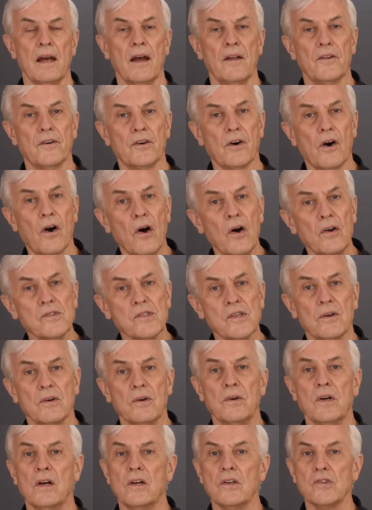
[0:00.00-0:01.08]
There are
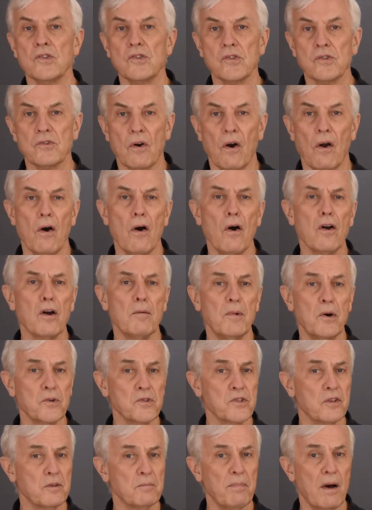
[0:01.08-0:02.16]
also strong
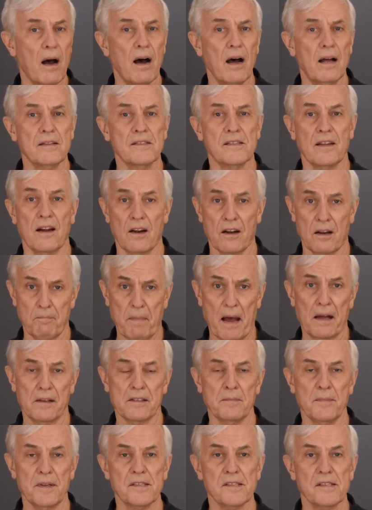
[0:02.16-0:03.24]
emotional bonds that are
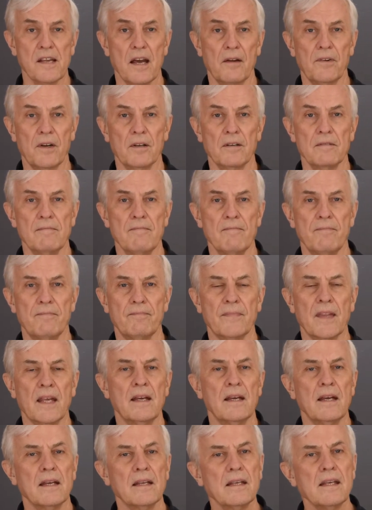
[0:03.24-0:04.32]
about to be severed.
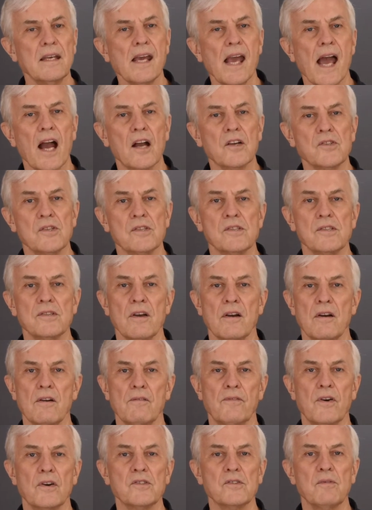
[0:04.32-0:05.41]
Key actions:
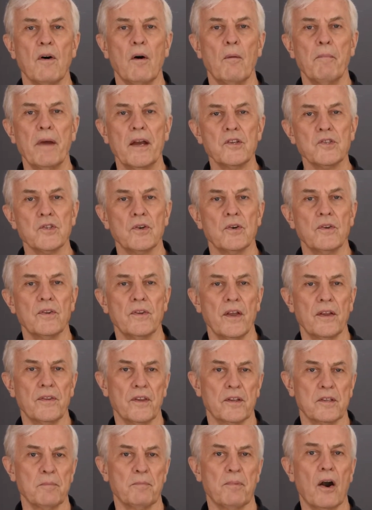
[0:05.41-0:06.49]
first of all, make sure that
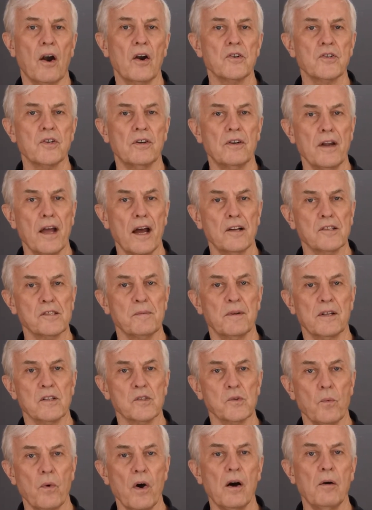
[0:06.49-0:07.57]
the departure announcement
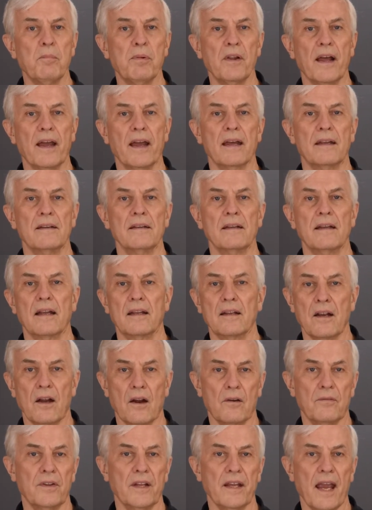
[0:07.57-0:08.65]
is well planned and
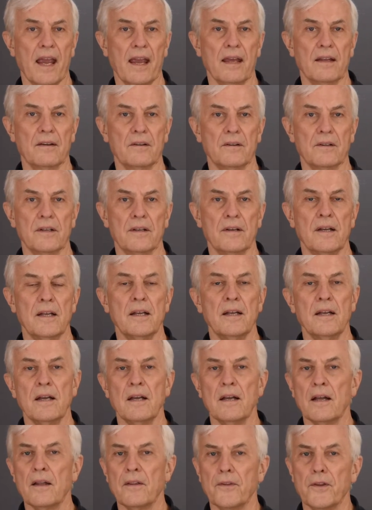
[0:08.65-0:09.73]
carefully handled.
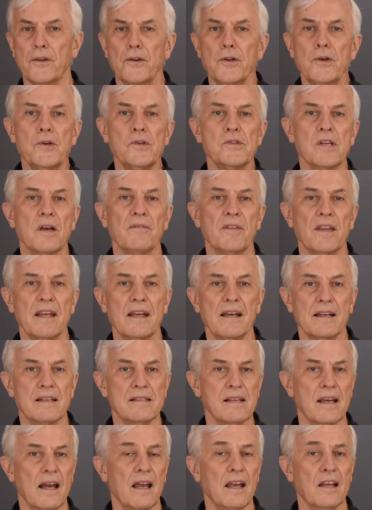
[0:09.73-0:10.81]
The news of the
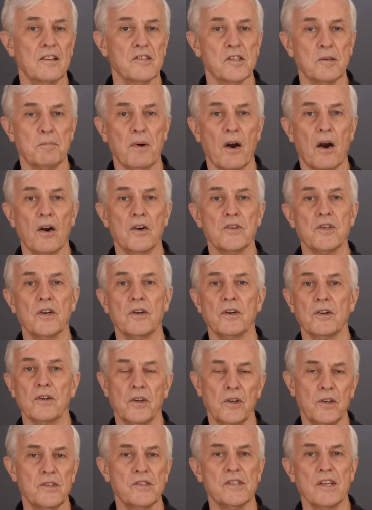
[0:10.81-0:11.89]
executive's departure
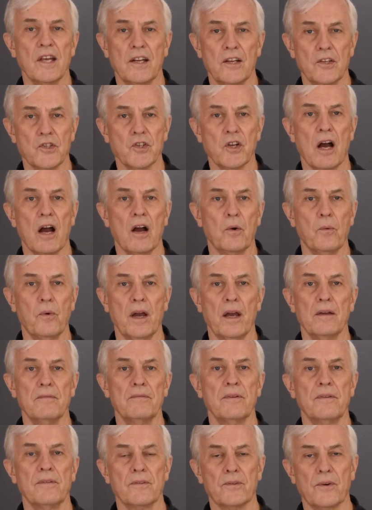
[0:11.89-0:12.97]
could send a
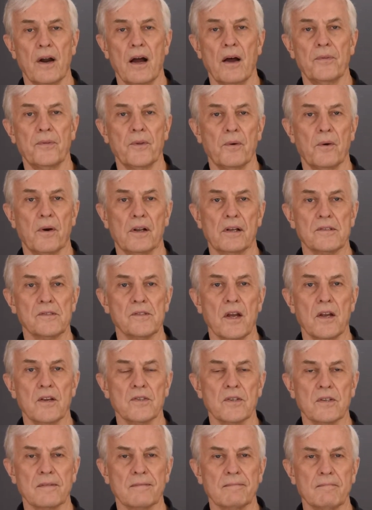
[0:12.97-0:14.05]
shockwave throughout the
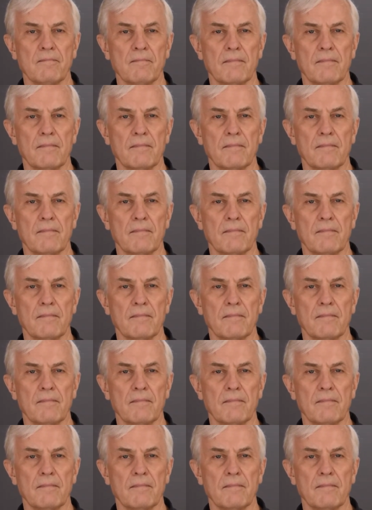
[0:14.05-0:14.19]
organization.